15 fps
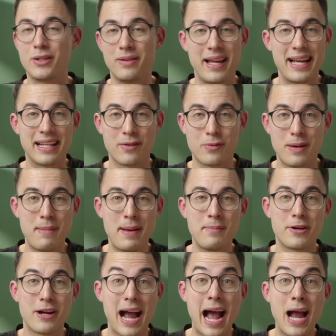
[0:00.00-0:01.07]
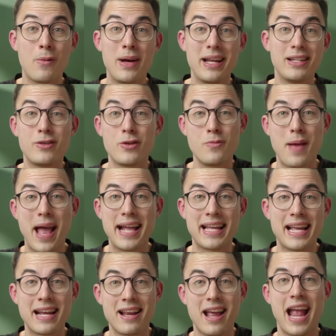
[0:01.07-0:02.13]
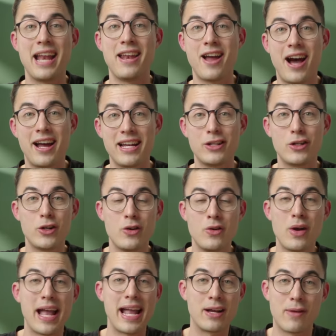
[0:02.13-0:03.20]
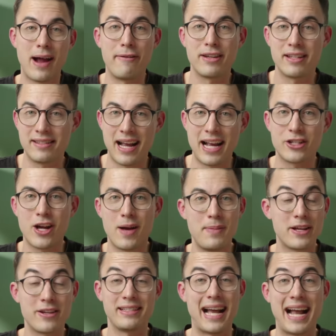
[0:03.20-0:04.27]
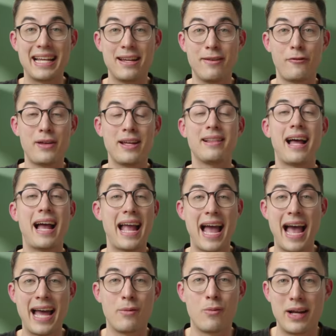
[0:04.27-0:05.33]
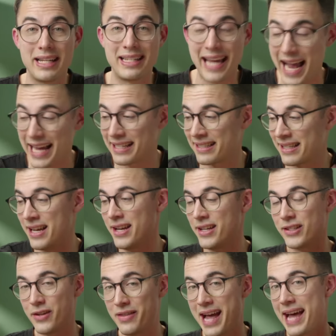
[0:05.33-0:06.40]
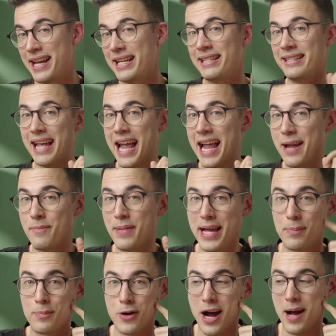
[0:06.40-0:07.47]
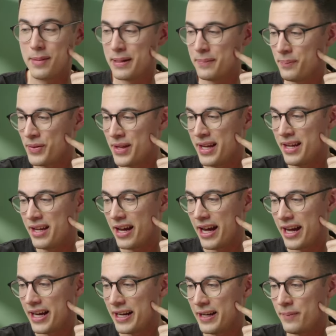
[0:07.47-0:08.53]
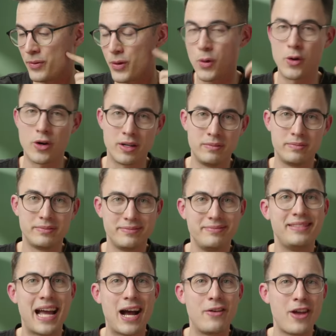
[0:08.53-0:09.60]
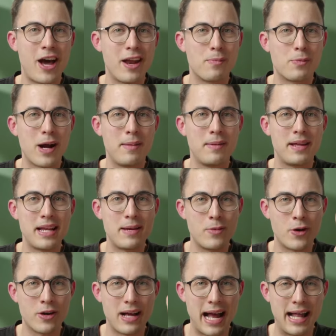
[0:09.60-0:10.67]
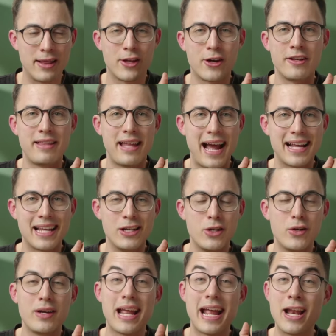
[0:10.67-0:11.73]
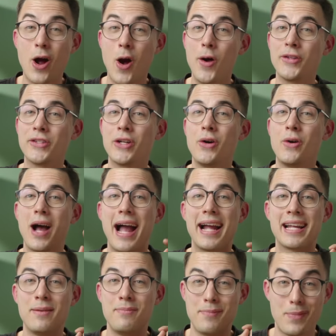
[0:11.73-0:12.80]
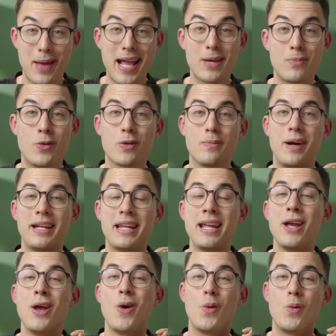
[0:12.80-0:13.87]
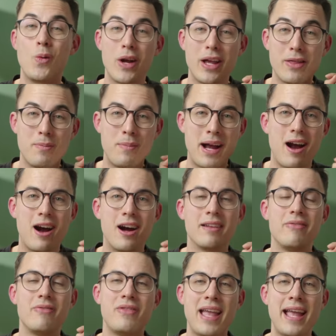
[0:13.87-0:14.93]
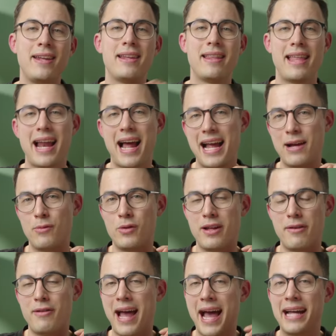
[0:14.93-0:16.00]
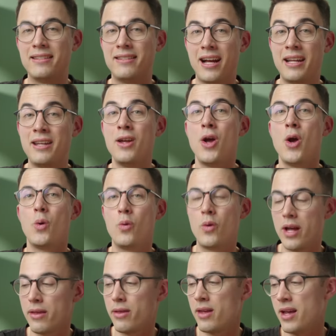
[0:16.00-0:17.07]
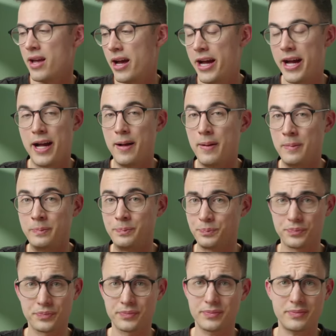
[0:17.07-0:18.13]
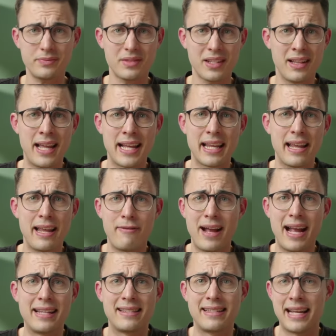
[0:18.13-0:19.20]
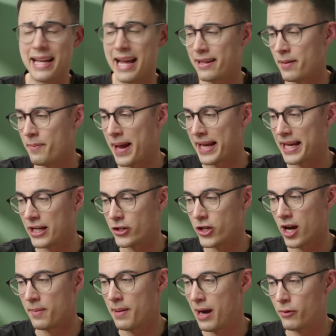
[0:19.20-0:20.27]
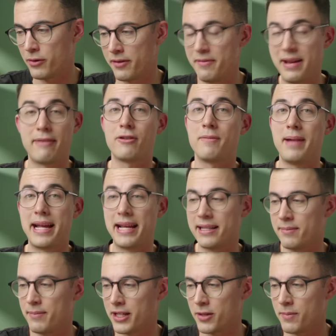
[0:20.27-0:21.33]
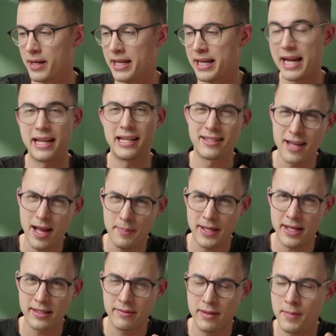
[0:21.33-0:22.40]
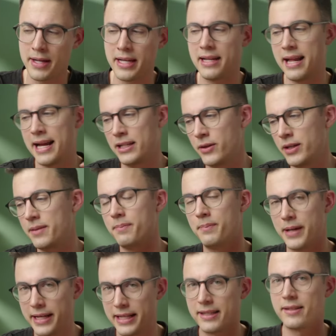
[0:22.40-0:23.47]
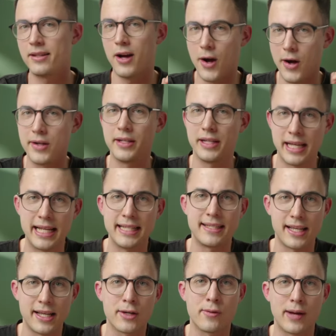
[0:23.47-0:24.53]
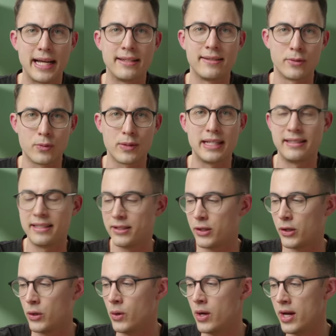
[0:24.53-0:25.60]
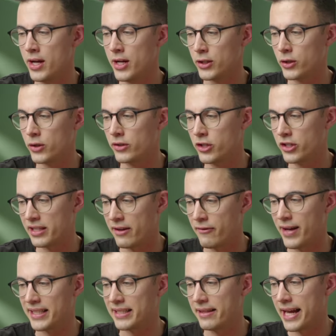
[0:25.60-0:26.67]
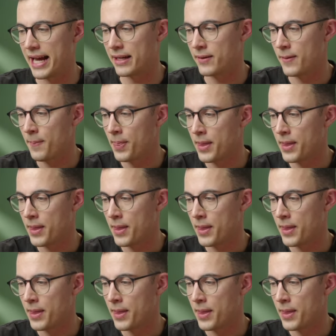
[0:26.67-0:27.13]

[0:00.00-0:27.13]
like remember i went into banking and not into a graphic design job because i didn't feel i had what it takes so that is a big problem um, or now not a problem anymore i learned that i can do it and also i can make more money with art than that i would have had done with um, like if i had stayed at the banking job i would have never made as much money and it's not because of the money that i do it but it's it's a great reason to to just invest in that